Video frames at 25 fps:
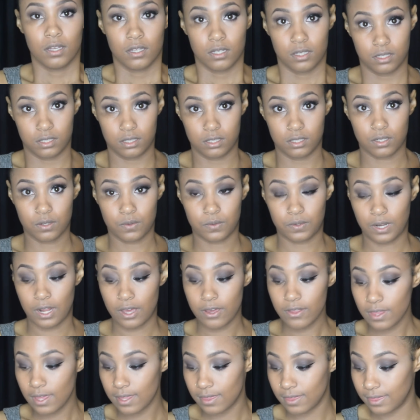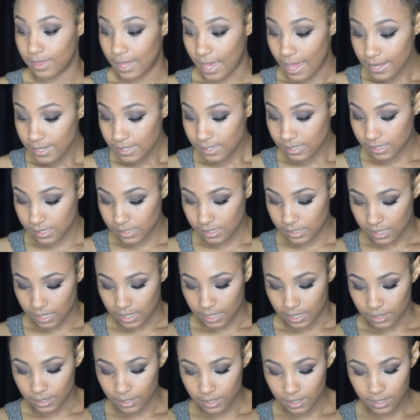So now that that's
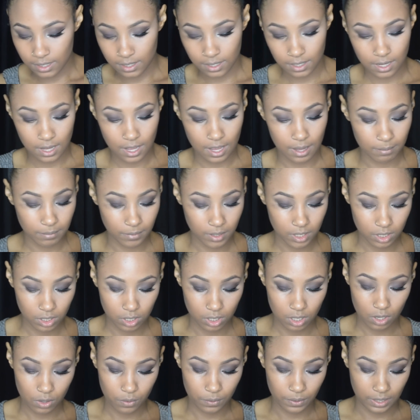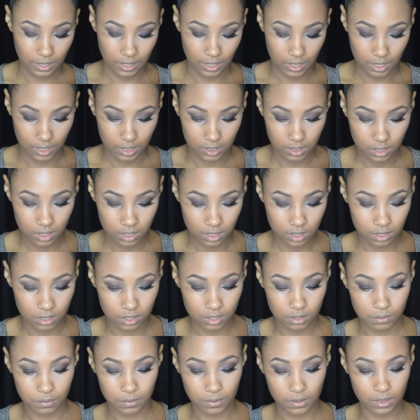done, I'm gonna go in
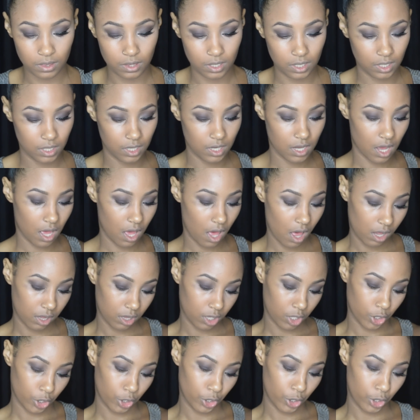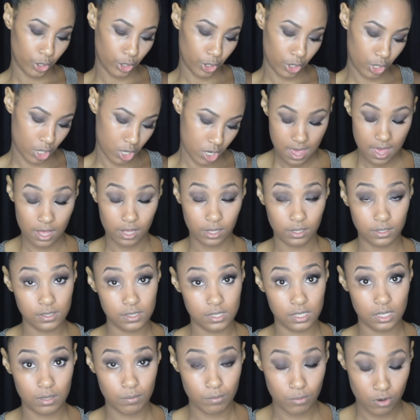with the color
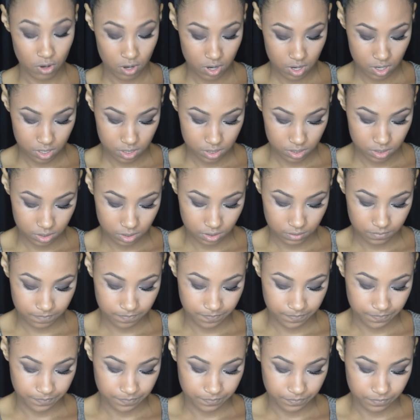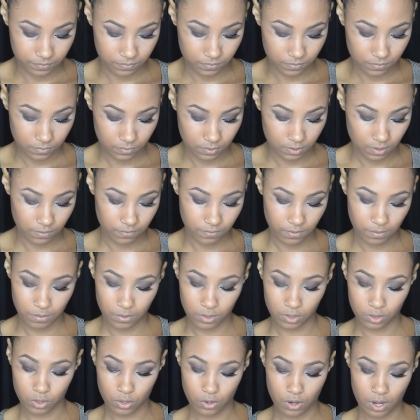LT Bronze from the
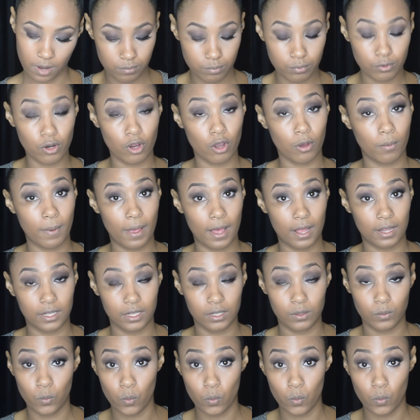Lorac Pro Palette